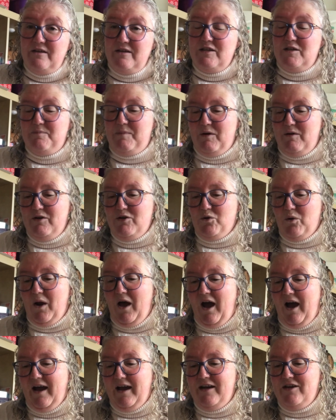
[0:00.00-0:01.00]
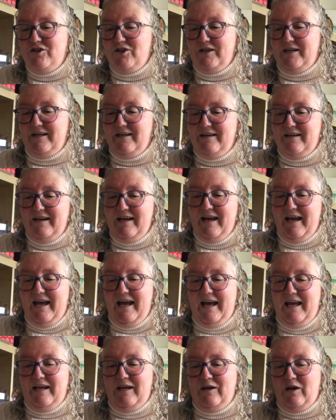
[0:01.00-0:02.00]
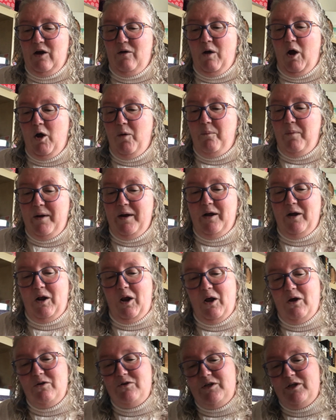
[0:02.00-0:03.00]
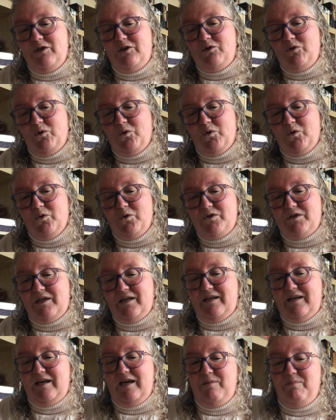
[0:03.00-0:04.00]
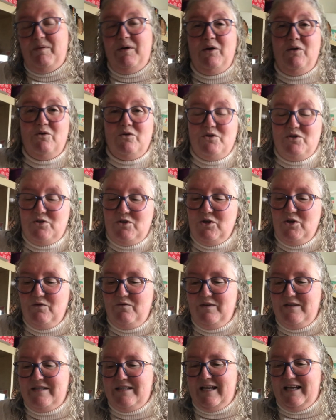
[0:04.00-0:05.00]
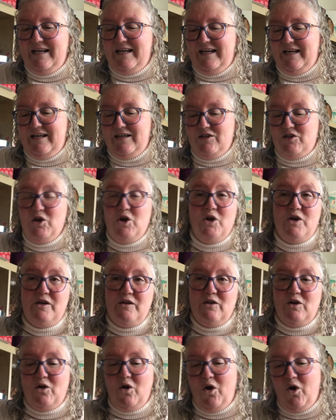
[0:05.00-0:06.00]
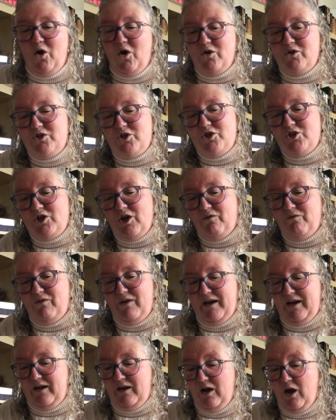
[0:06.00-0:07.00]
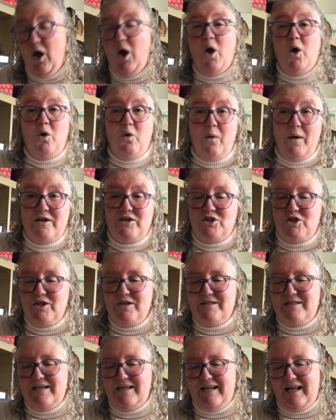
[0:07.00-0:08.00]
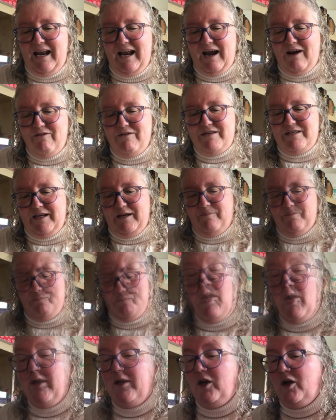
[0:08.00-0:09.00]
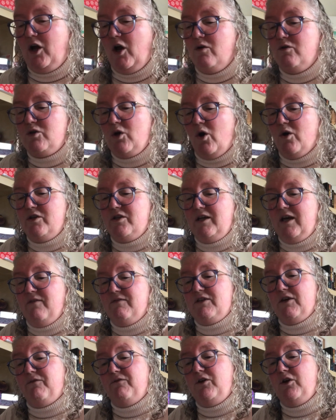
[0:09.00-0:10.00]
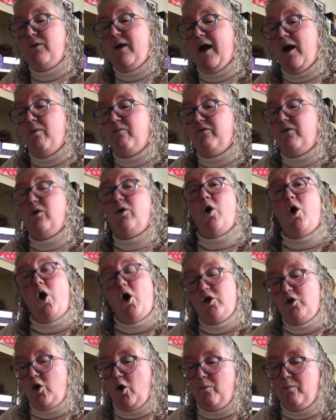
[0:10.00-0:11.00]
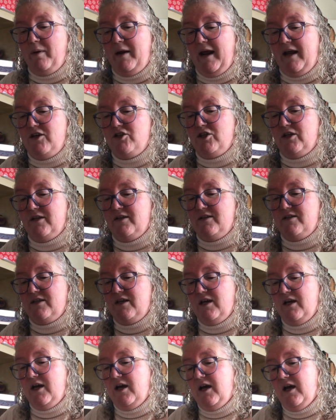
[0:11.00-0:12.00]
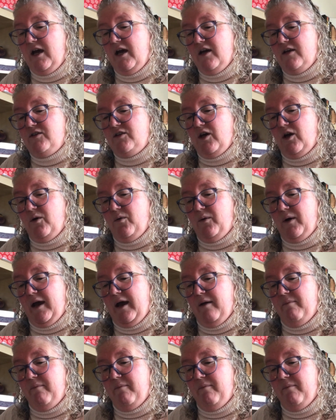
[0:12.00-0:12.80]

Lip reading: the spiritual hygiene, you know, opening and closing doors, keeping your surface clean, turning the cards, shuffling, questions and clarity. Monica goes on to give us a few helpful card combinations. So,